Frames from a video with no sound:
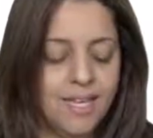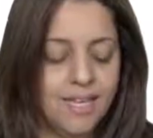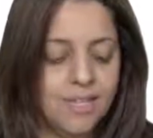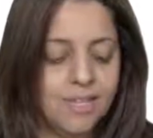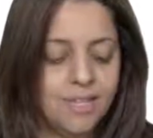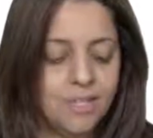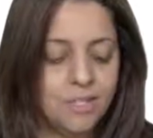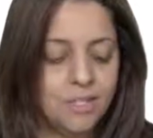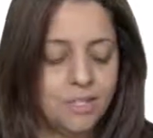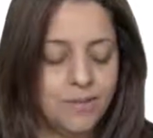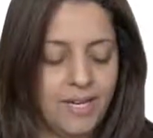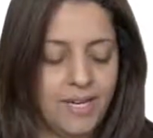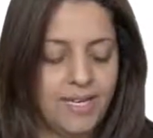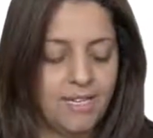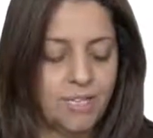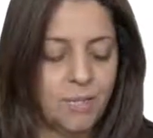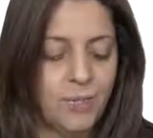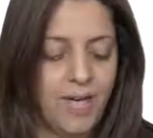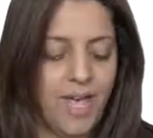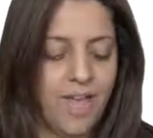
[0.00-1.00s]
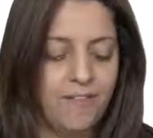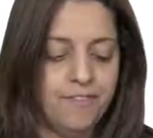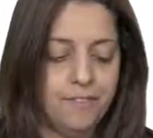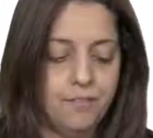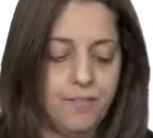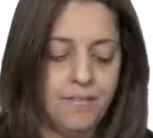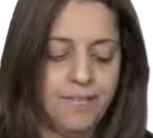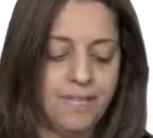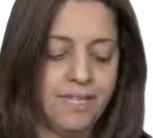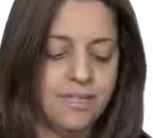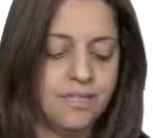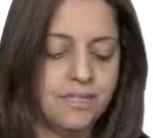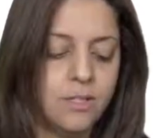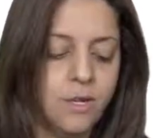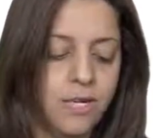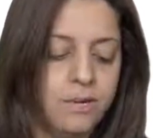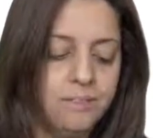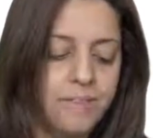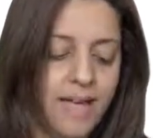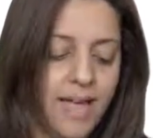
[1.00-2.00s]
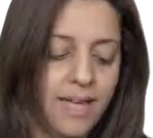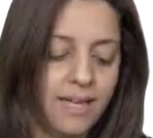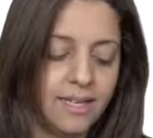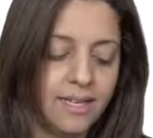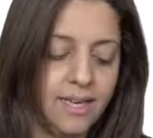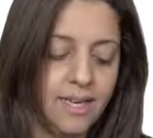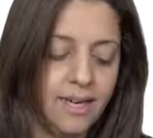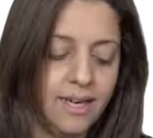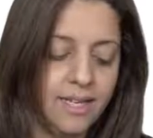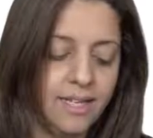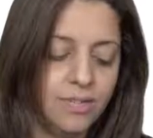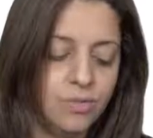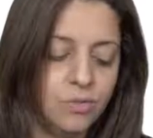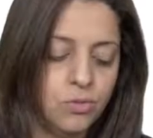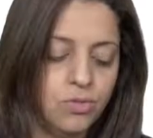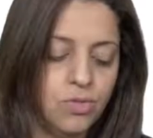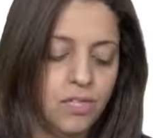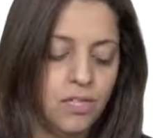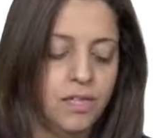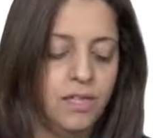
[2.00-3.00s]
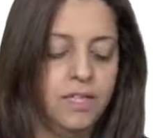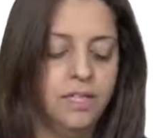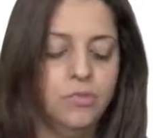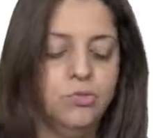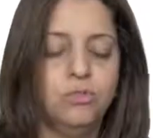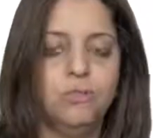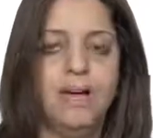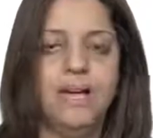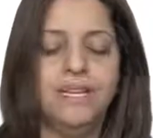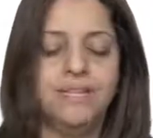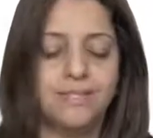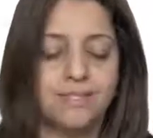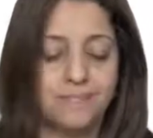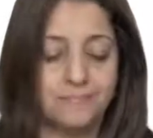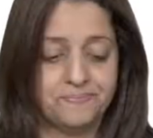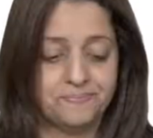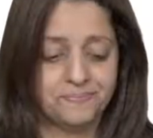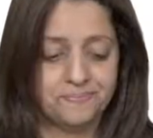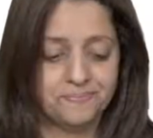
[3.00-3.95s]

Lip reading: So great. So we have 3 that's going back into max.